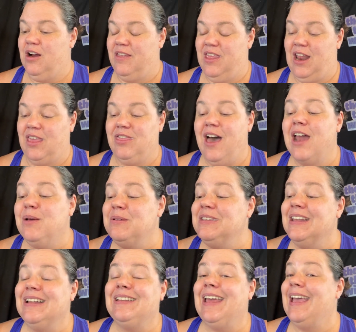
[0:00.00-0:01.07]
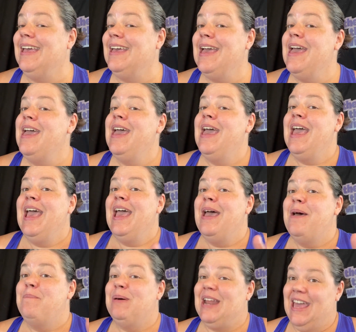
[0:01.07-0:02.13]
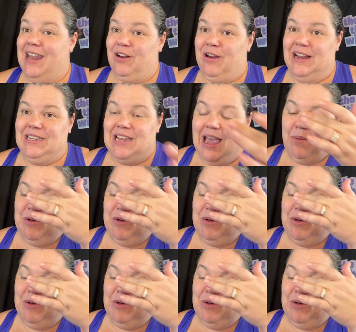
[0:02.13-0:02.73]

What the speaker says: than I thought it was going to take, but I had a great time.